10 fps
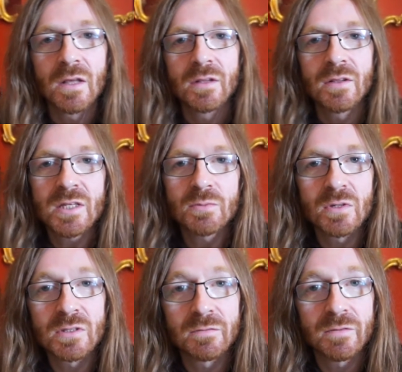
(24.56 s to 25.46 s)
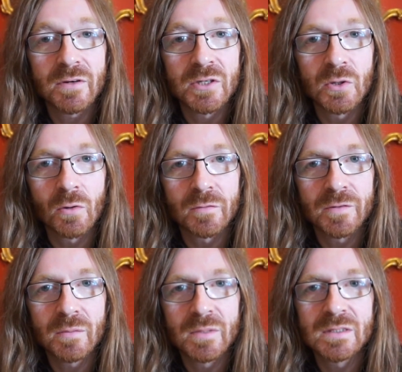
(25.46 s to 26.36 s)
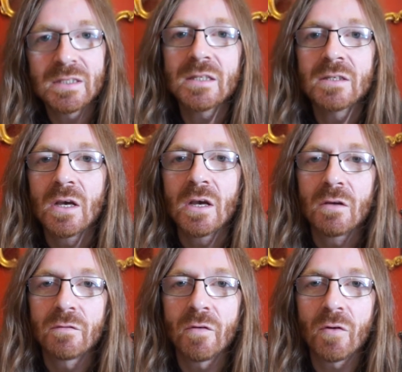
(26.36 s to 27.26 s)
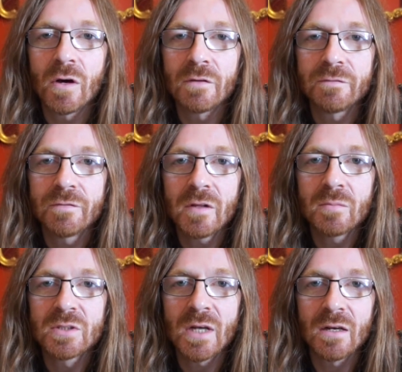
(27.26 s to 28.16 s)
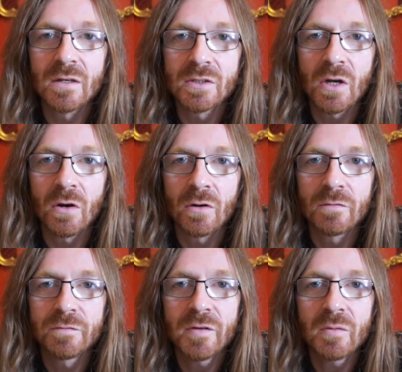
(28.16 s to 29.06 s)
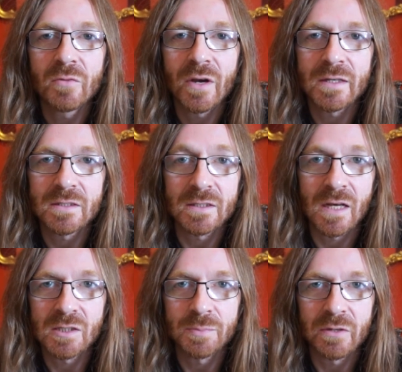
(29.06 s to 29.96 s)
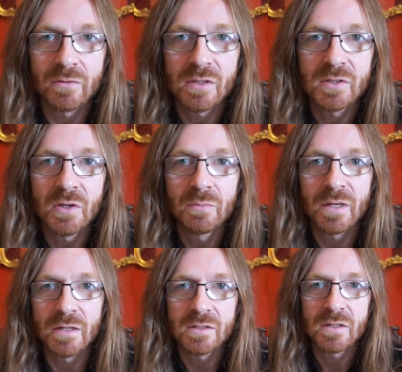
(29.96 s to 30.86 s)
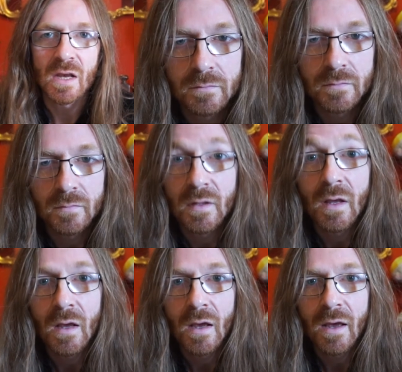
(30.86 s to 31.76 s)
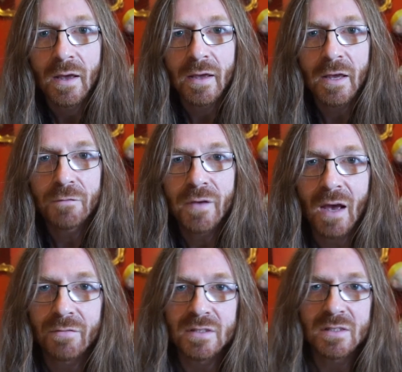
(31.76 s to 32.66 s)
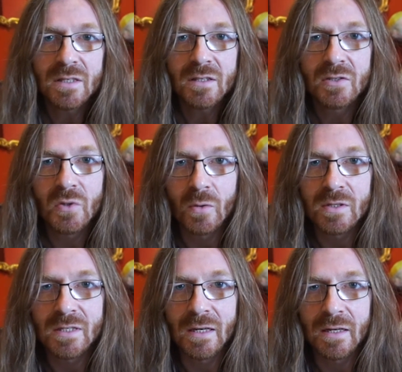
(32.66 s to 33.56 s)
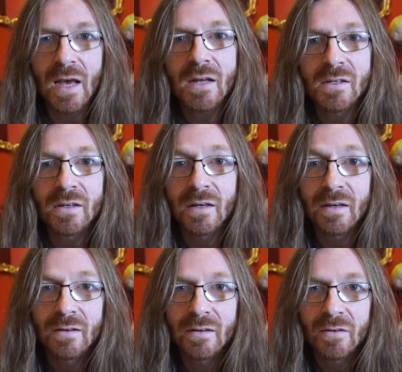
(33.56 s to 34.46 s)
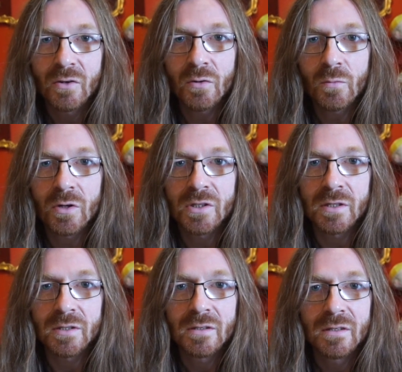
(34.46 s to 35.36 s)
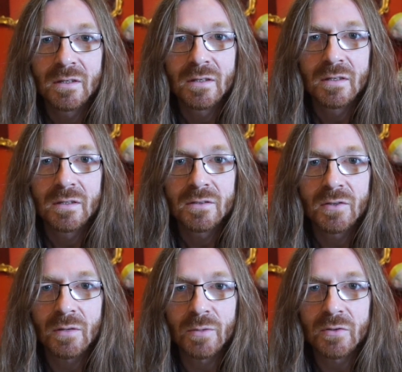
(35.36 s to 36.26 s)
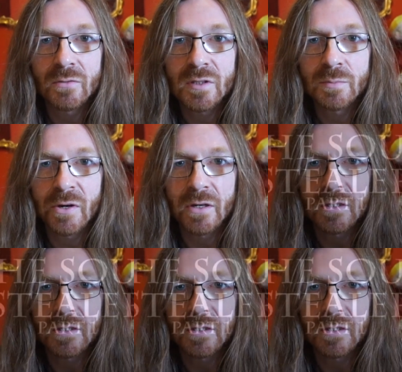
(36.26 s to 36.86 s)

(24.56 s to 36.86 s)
This was a very short film indeed. For a film challenge on Film Riot, it had to be under 2 minutes. If you haven't seen The Soul Stealer yet, go and watch it so that we don't spoil it